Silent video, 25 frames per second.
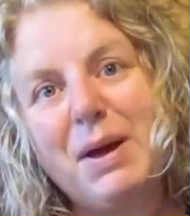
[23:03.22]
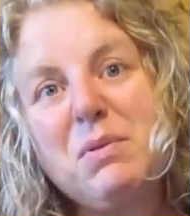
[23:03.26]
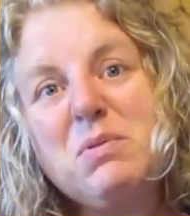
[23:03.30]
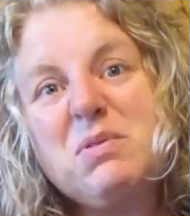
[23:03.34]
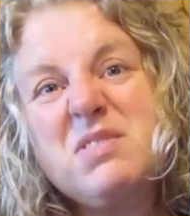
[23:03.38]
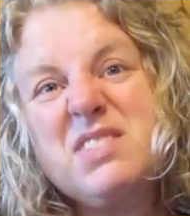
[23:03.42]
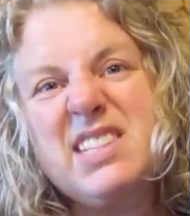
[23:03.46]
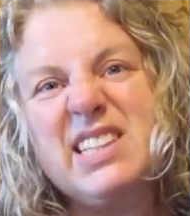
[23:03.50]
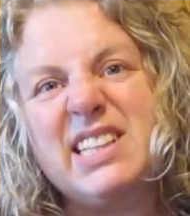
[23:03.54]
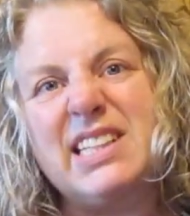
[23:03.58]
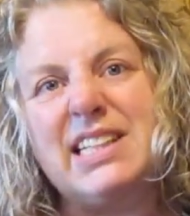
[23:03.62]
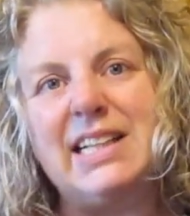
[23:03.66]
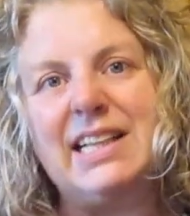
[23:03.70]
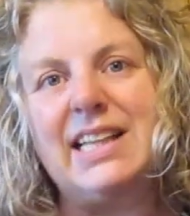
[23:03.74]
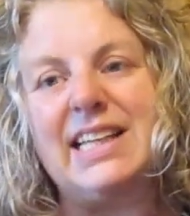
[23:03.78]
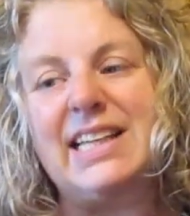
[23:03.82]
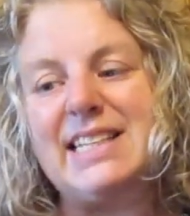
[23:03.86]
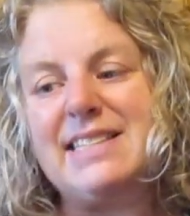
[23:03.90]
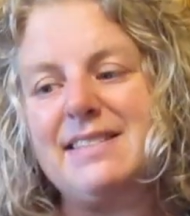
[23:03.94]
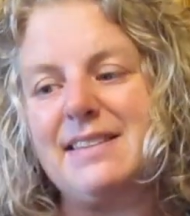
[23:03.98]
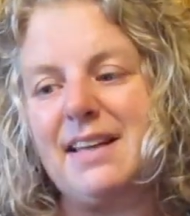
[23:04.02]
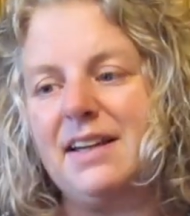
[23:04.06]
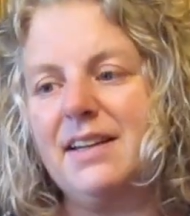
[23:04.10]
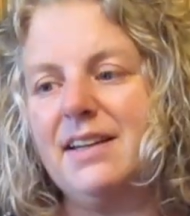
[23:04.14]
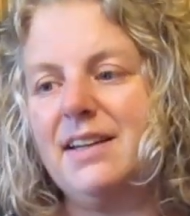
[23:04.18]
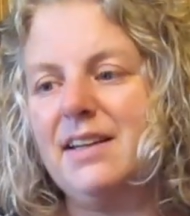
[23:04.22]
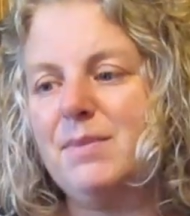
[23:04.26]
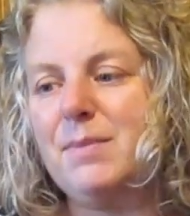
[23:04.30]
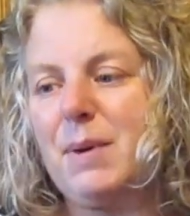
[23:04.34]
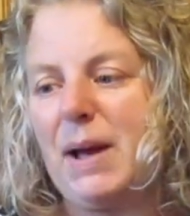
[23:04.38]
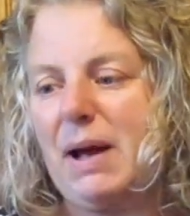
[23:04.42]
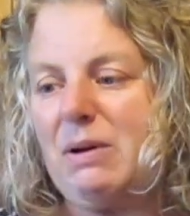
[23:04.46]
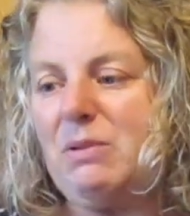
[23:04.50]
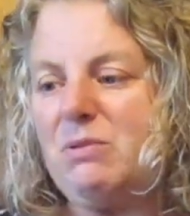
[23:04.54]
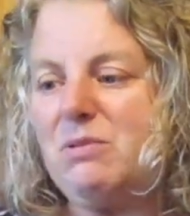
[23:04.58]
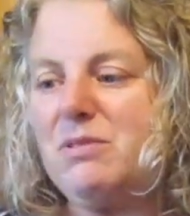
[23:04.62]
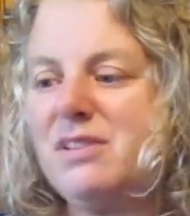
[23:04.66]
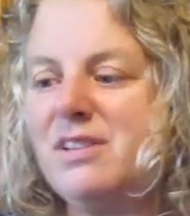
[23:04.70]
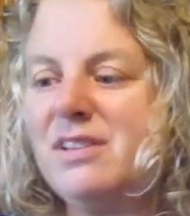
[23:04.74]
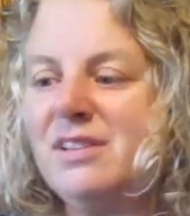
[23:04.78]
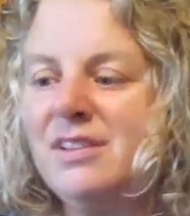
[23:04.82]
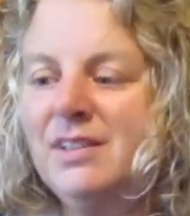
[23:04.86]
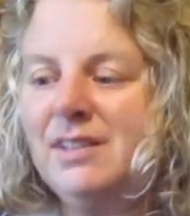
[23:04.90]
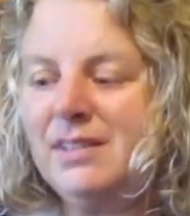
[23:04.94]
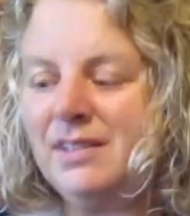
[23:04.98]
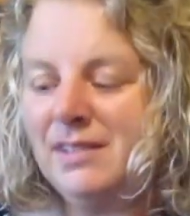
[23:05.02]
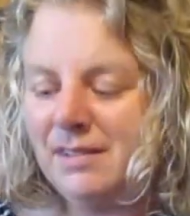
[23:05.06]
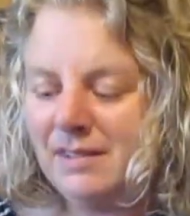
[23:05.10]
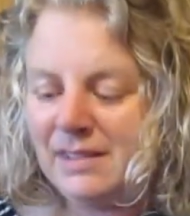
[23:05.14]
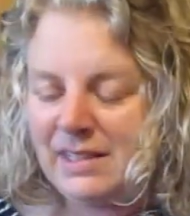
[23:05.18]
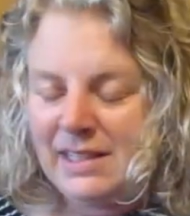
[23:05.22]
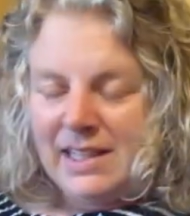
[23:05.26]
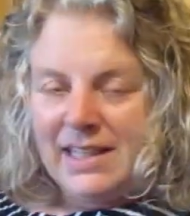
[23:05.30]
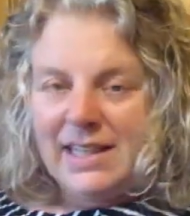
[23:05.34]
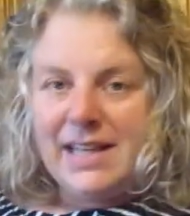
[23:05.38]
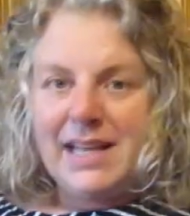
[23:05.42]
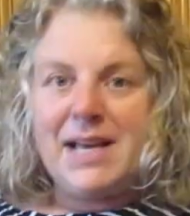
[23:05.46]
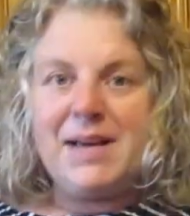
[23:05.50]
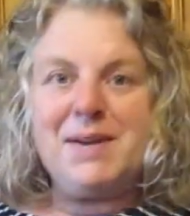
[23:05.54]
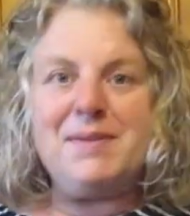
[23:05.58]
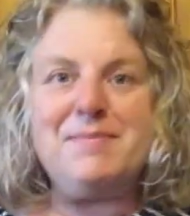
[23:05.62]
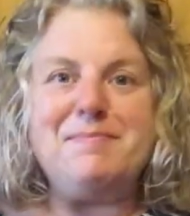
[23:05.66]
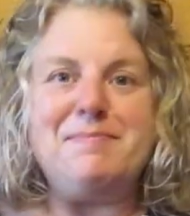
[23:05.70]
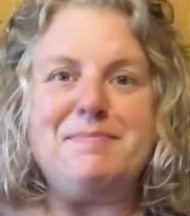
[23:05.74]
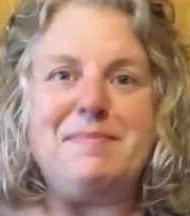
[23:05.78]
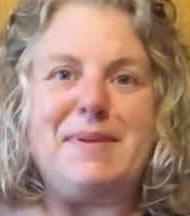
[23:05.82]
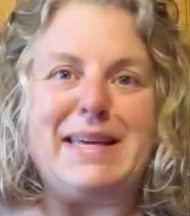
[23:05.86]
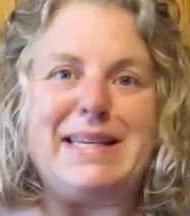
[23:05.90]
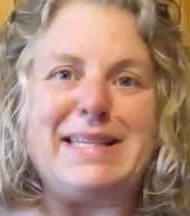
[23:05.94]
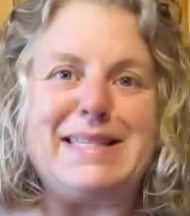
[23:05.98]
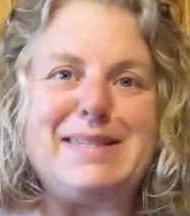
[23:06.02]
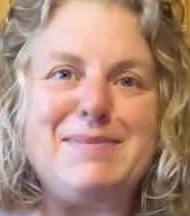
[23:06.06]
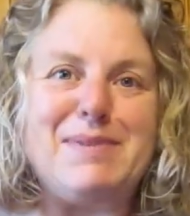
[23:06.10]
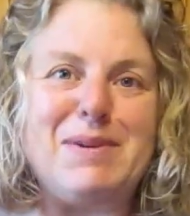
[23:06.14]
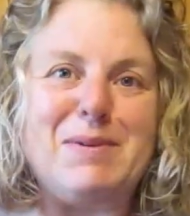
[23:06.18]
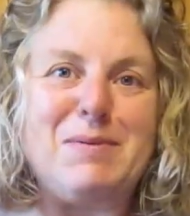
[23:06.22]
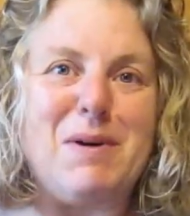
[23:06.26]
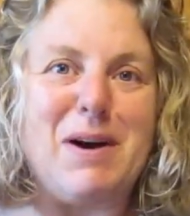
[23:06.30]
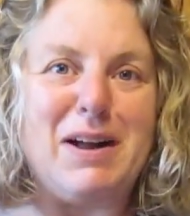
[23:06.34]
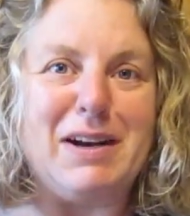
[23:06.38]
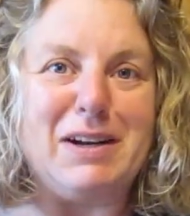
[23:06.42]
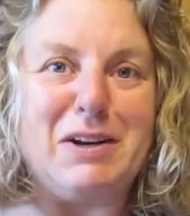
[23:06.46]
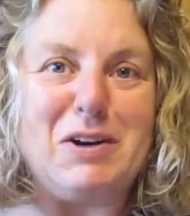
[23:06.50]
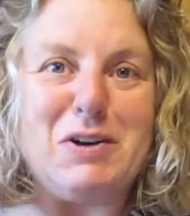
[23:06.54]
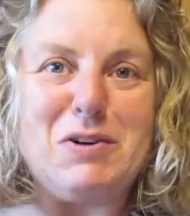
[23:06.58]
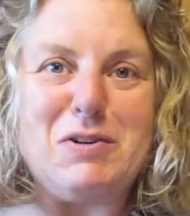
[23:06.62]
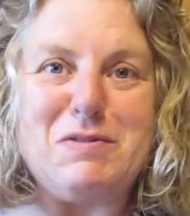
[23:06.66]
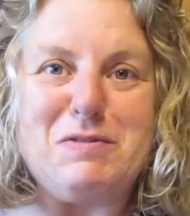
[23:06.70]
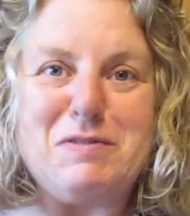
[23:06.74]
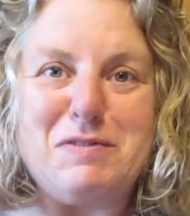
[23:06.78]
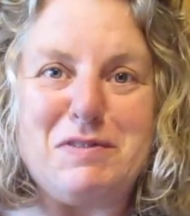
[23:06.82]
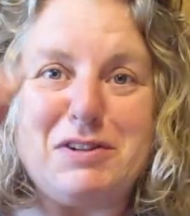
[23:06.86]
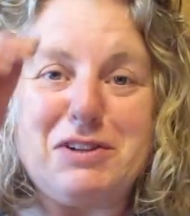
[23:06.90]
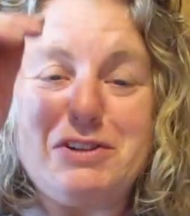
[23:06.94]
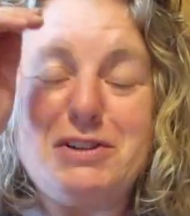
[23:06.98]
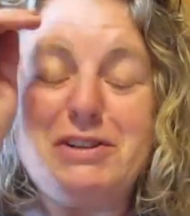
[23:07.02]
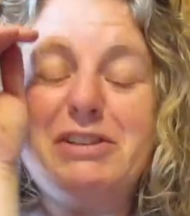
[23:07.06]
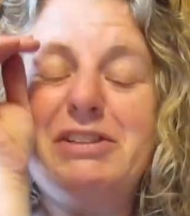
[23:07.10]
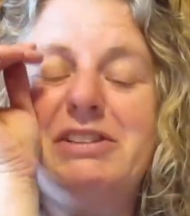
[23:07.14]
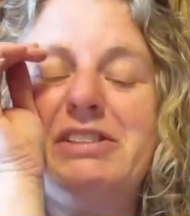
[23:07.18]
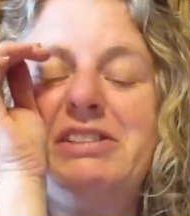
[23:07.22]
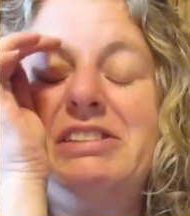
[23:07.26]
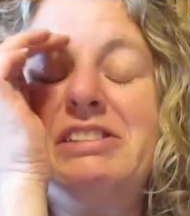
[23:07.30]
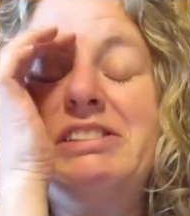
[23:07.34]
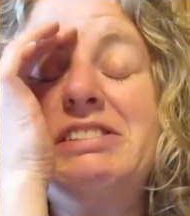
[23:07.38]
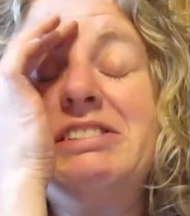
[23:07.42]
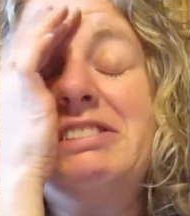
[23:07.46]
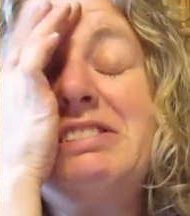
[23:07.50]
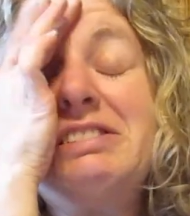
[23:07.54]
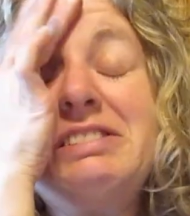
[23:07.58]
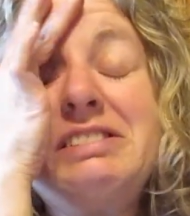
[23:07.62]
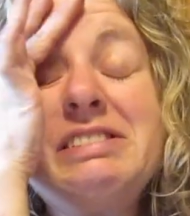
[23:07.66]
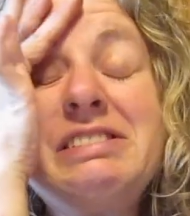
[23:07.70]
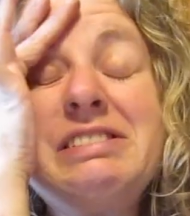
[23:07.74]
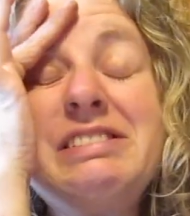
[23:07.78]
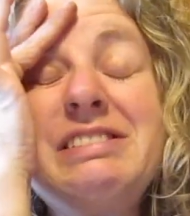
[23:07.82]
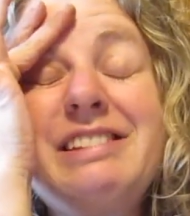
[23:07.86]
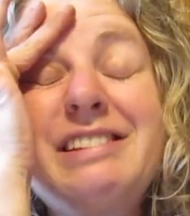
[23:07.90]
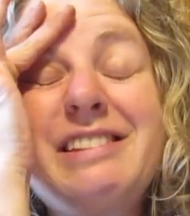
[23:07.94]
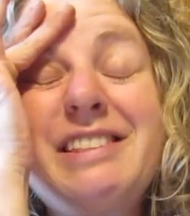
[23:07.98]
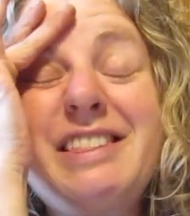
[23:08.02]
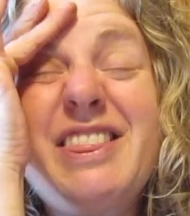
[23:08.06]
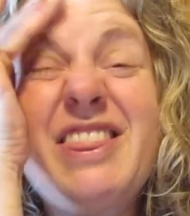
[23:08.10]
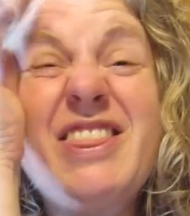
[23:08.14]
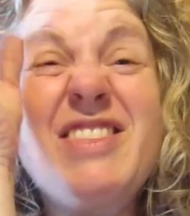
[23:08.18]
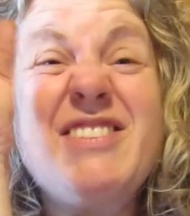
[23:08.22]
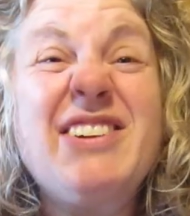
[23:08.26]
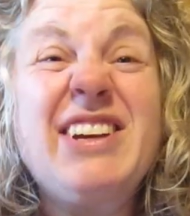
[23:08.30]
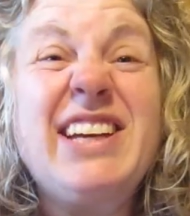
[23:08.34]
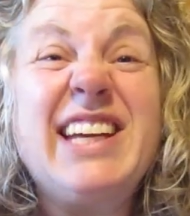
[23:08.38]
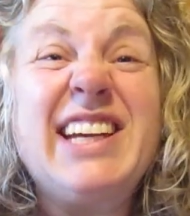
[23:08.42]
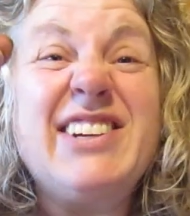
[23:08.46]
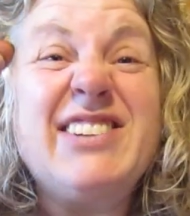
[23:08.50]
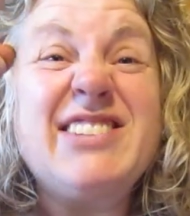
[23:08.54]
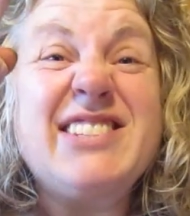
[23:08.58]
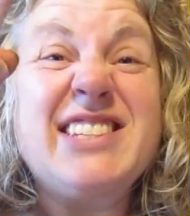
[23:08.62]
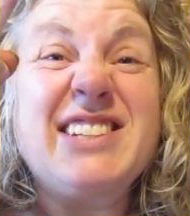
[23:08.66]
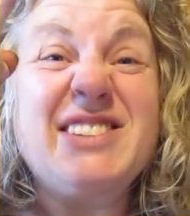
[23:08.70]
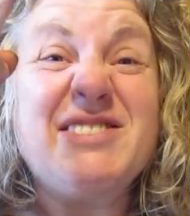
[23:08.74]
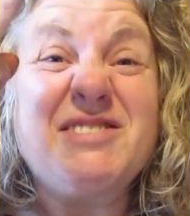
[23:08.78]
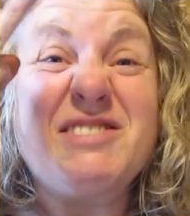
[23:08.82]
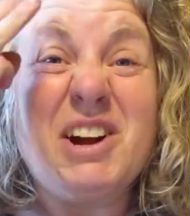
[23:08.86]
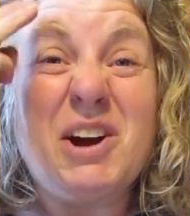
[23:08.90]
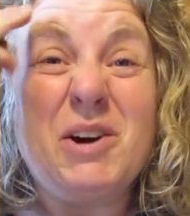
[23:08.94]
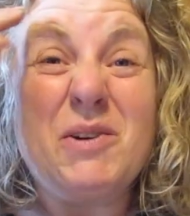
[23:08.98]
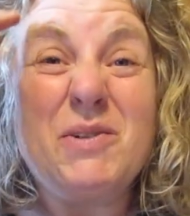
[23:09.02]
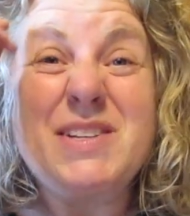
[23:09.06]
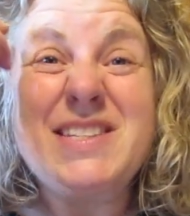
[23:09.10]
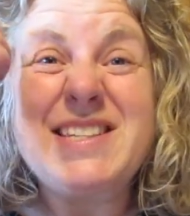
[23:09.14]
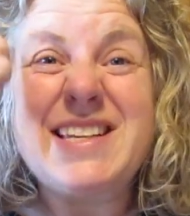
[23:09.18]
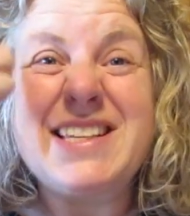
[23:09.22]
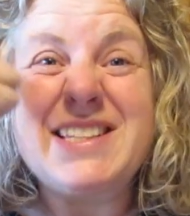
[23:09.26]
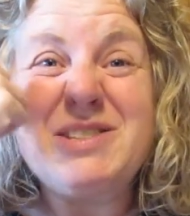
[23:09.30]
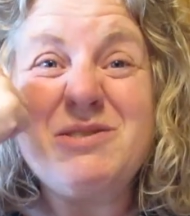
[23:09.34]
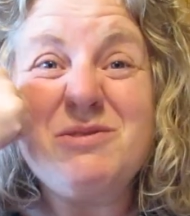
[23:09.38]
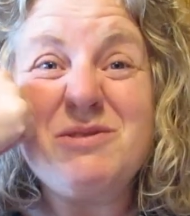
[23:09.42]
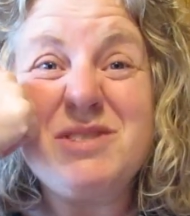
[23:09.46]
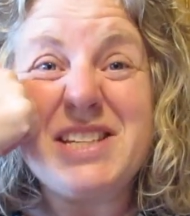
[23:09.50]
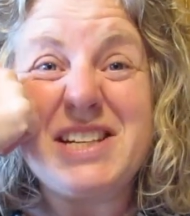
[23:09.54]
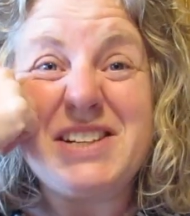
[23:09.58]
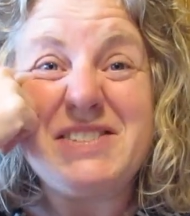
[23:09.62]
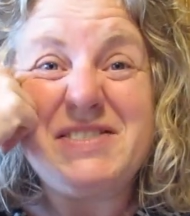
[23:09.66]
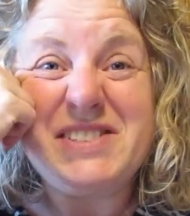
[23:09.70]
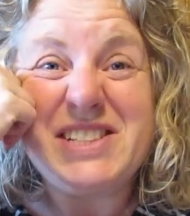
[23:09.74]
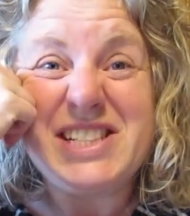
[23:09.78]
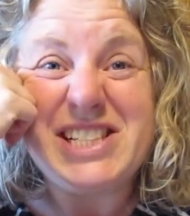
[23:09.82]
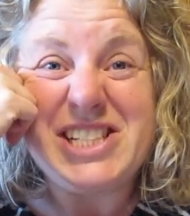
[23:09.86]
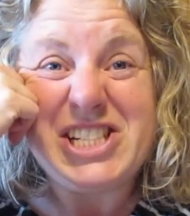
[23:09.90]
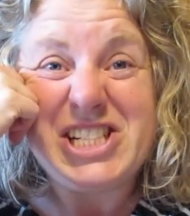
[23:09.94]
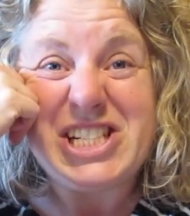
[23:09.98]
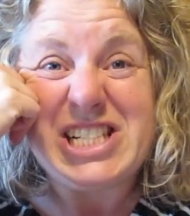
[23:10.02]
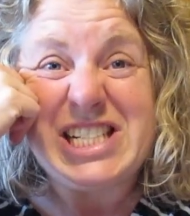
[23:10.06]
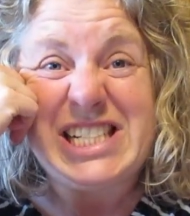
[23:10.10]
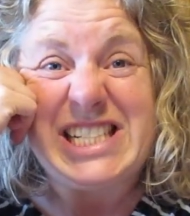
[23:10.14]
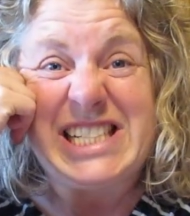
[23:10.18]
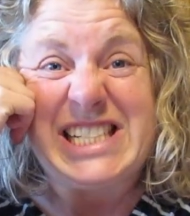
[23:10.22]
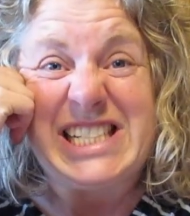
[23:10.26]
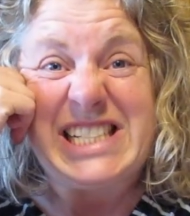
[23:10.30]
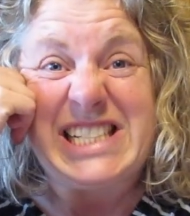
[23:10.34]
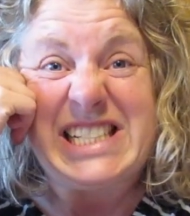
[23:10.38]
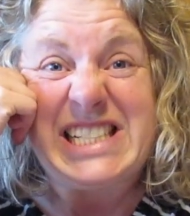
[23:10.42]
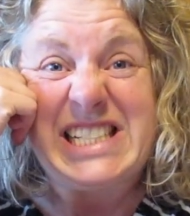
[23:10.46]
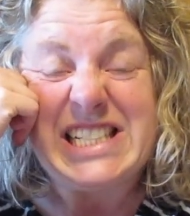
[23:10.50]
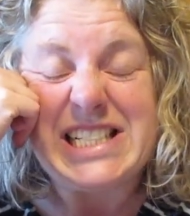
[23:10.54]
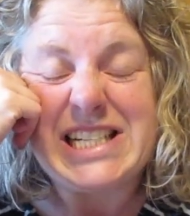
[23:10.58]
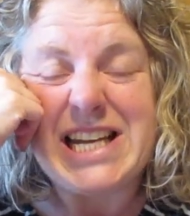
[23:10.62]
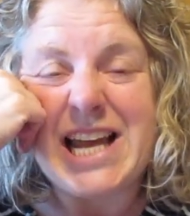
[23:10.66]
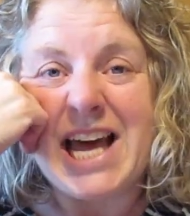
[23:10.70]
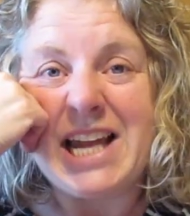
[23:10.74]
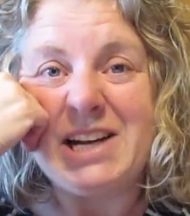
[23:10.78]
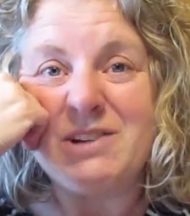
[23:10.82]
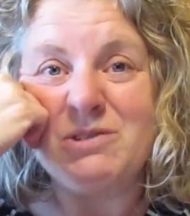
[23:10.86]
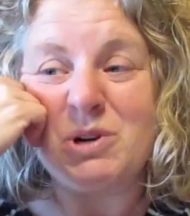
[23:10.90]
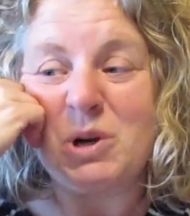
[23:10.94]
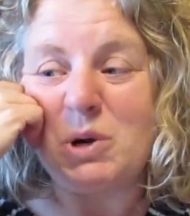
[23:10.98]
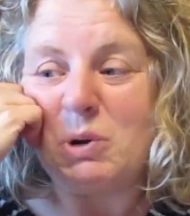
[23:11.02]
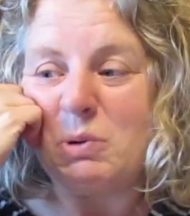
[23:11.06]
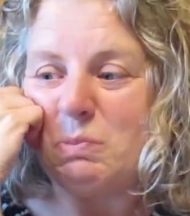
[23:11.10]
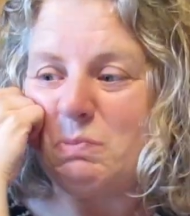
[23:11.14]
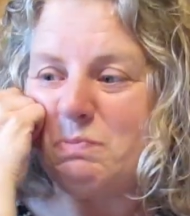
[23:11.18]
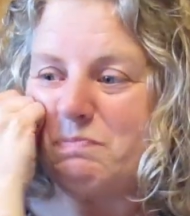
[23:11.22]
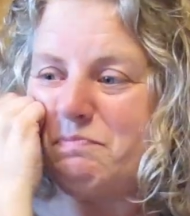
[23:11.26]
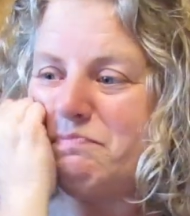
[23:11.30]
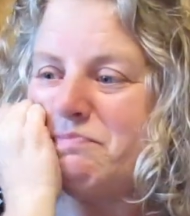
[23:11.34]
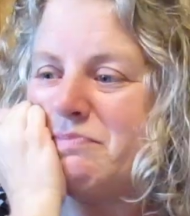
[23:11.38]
was a little excited about. It makes me want to go for 3 years in a row. Is that too selfish? I don't know.